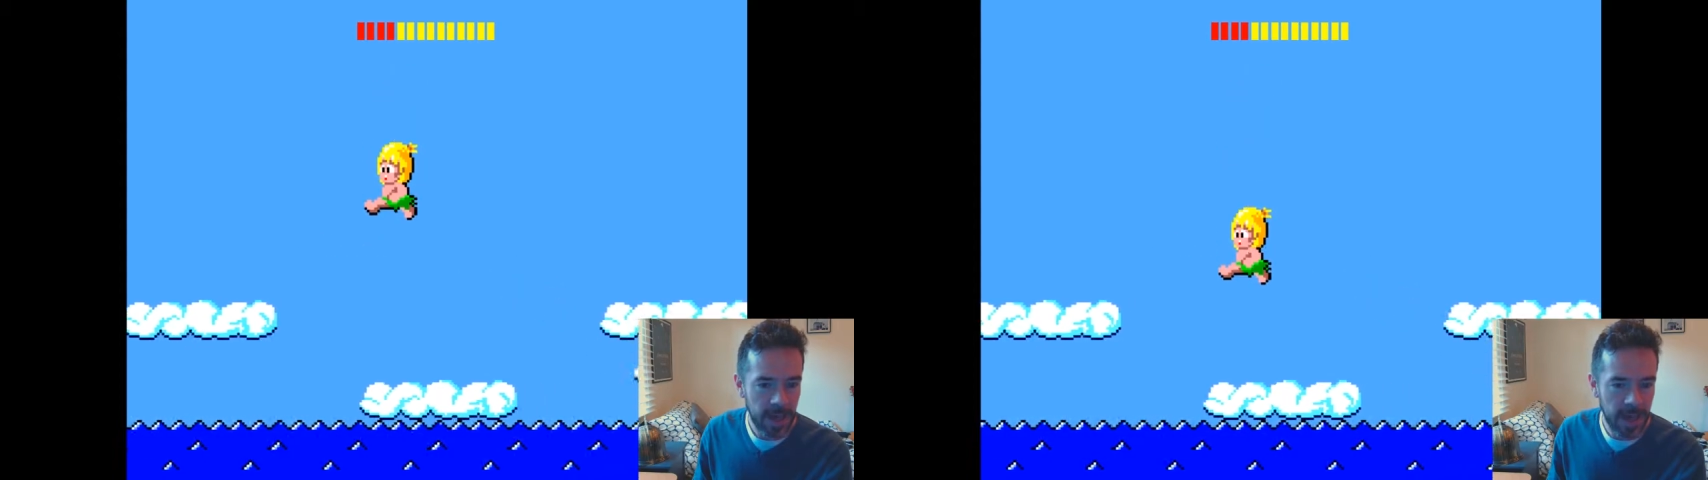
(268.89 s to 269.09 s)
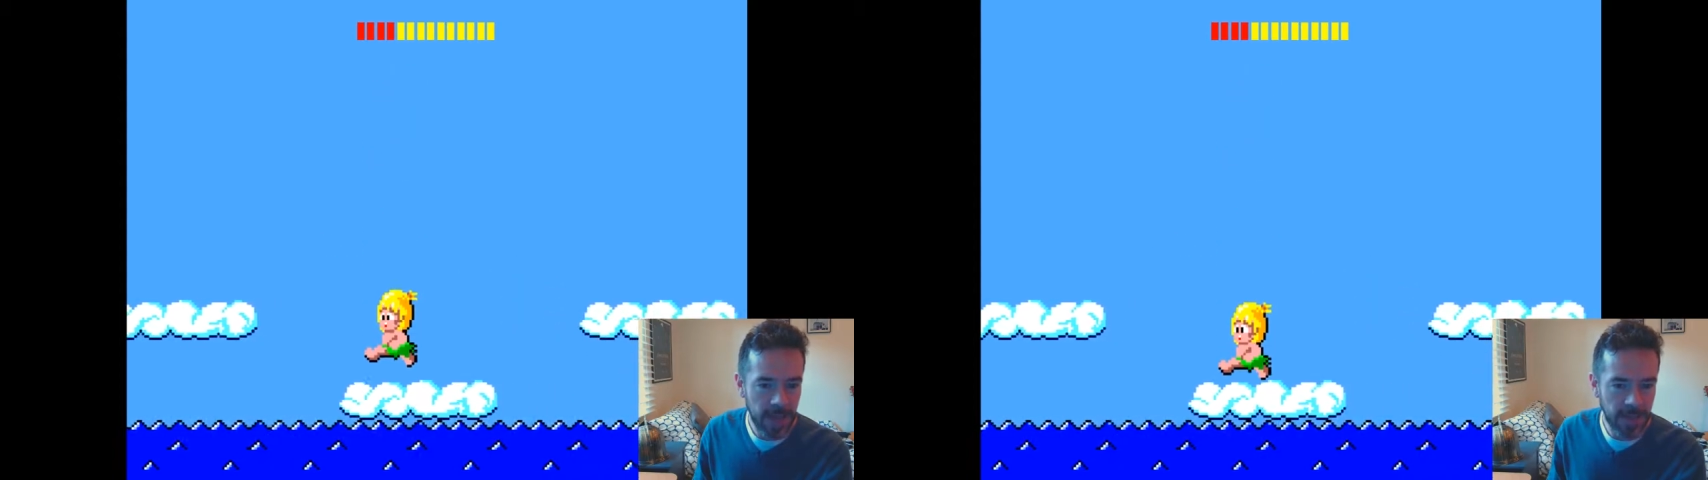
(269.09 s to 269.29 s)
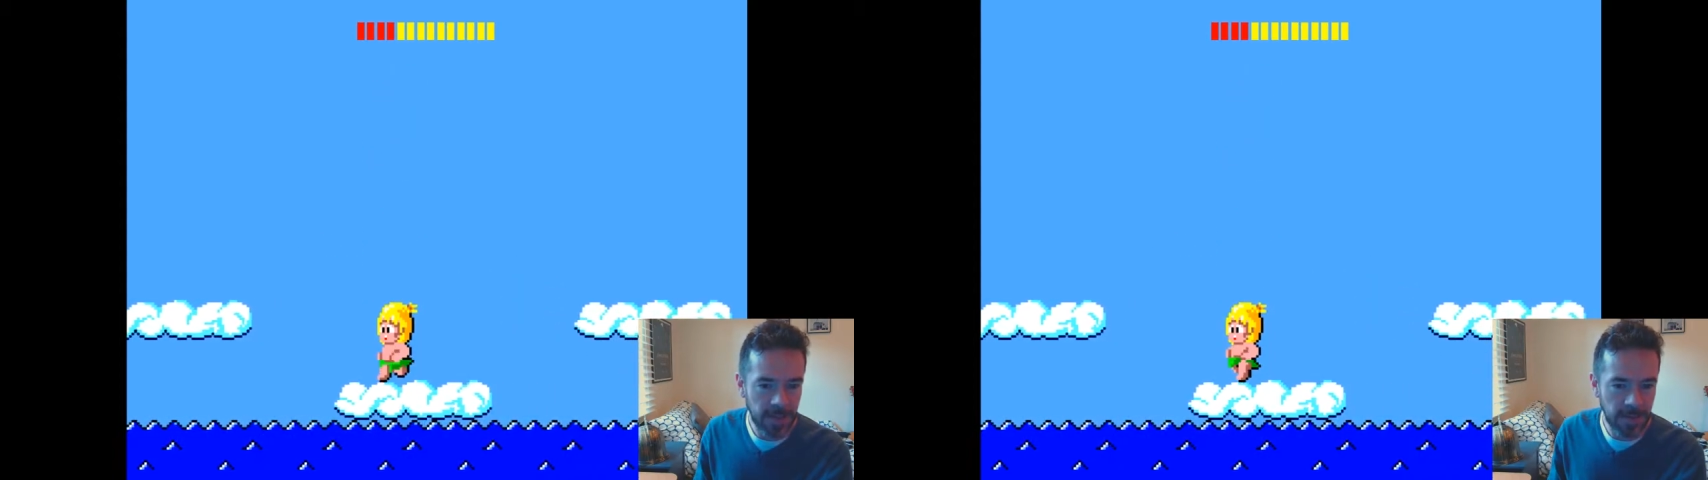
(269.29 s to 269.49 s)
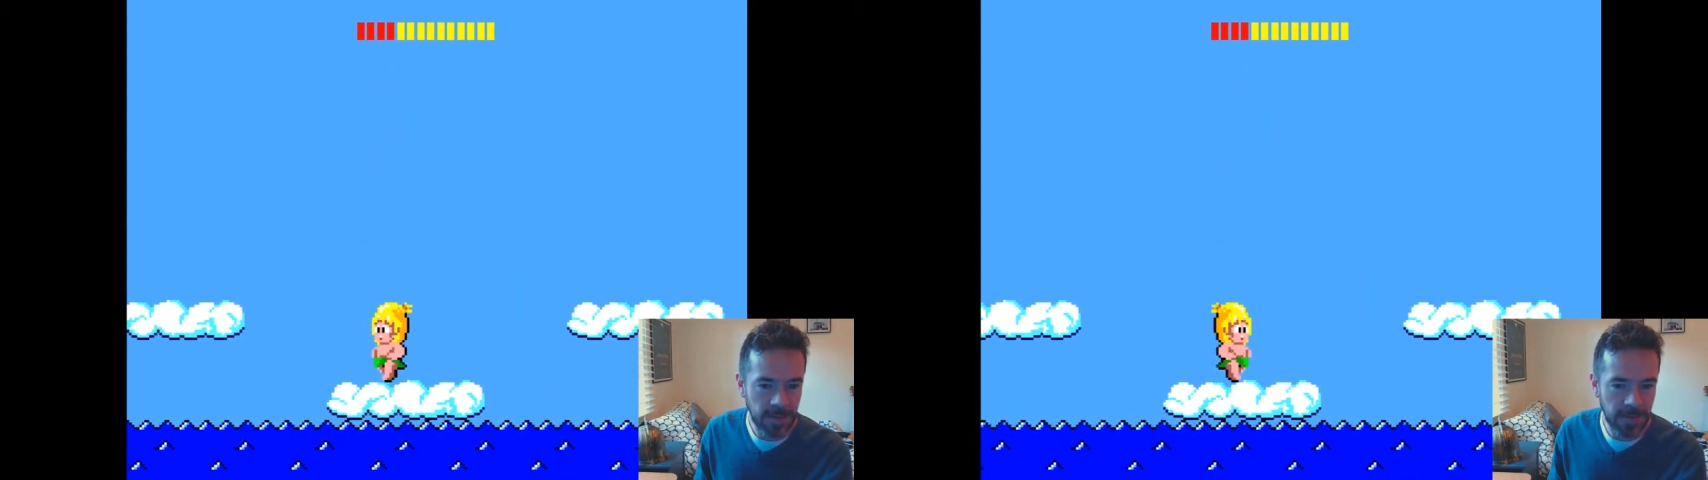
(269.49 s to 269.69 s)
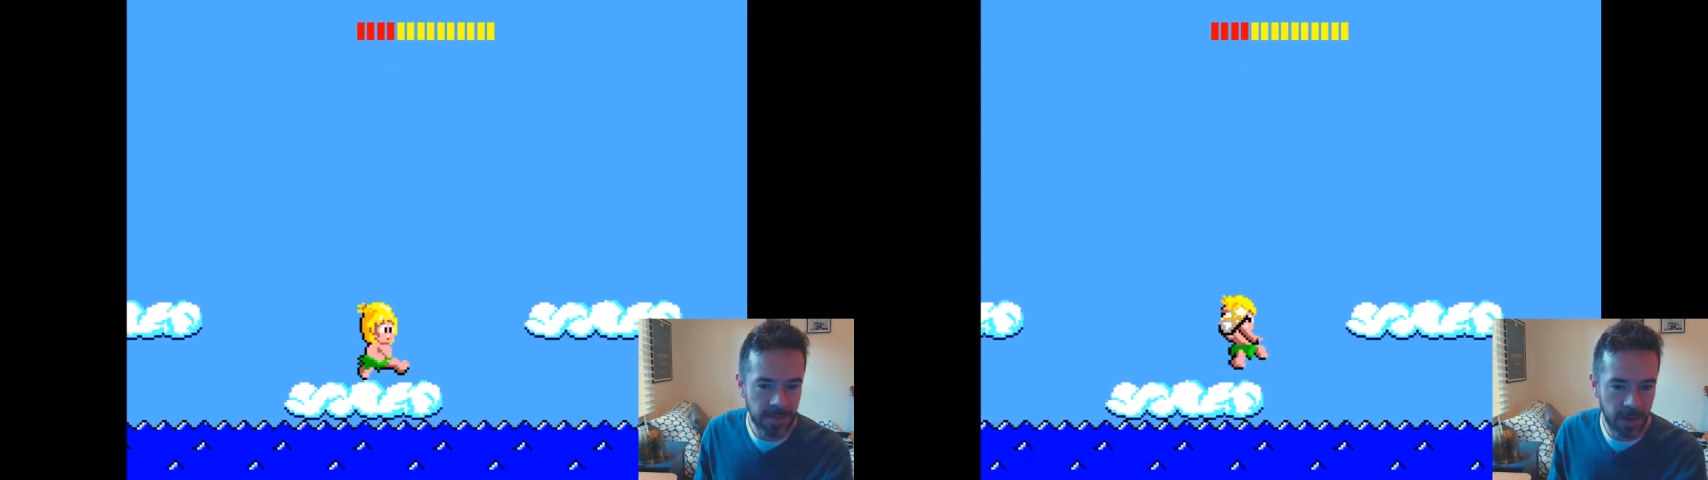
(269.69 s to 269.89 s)

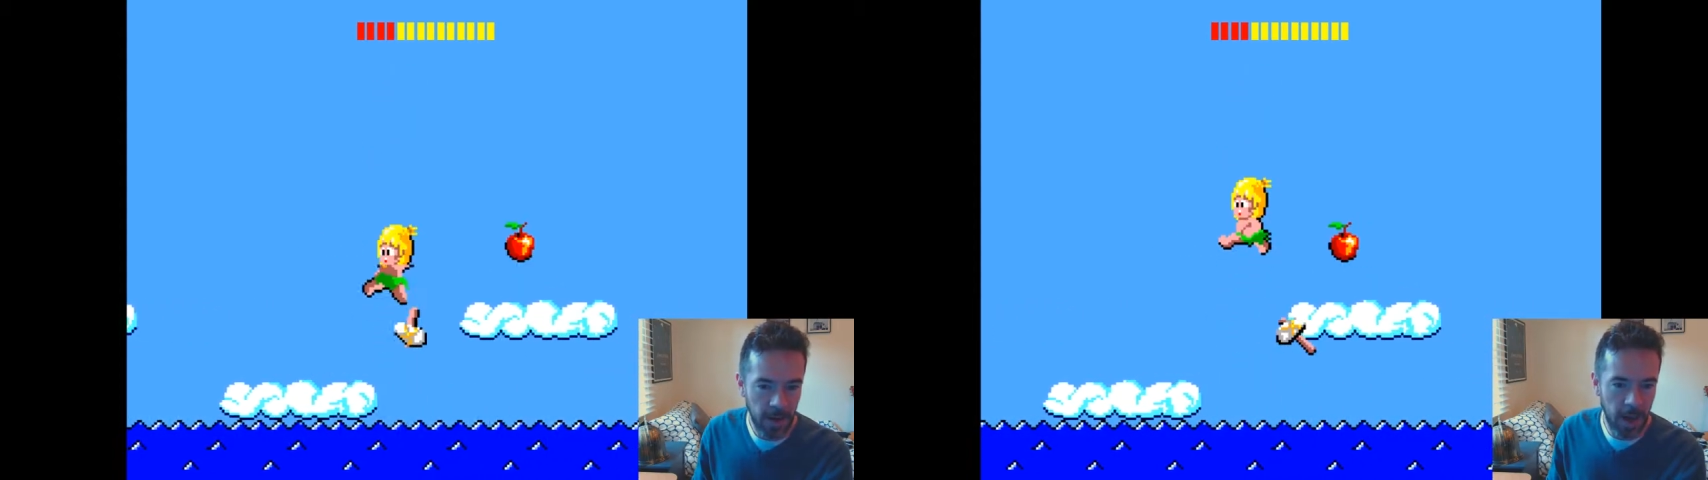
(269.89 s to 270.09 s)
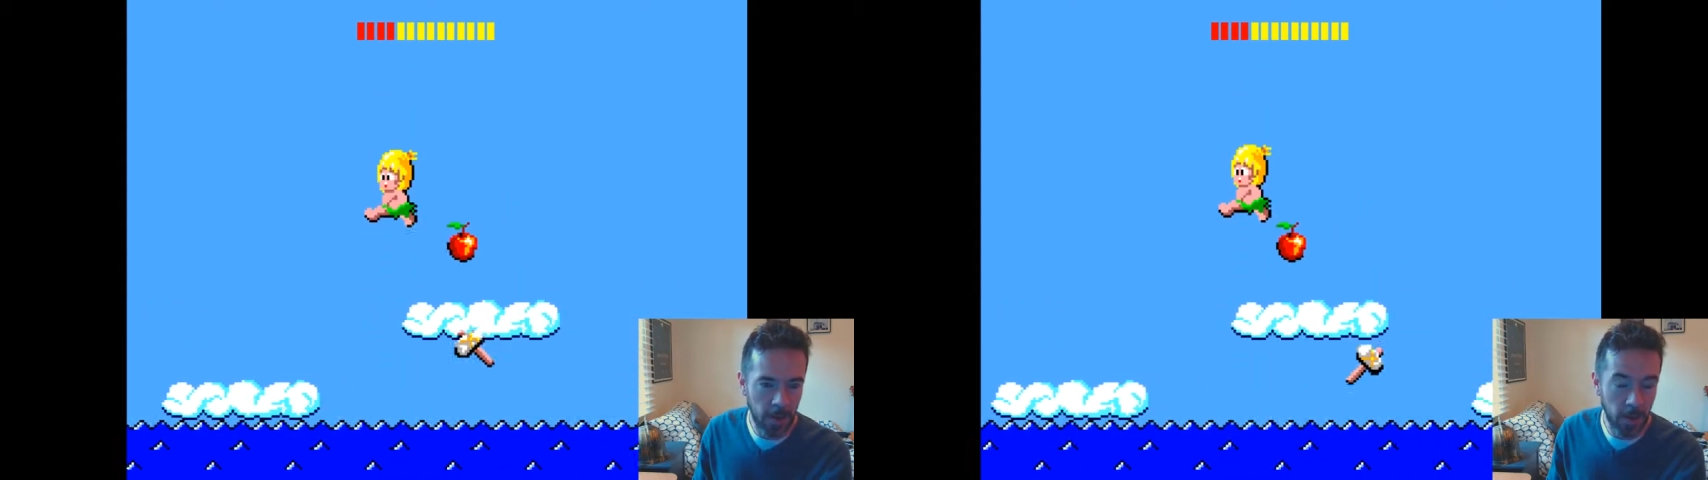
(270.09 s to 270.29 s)
and I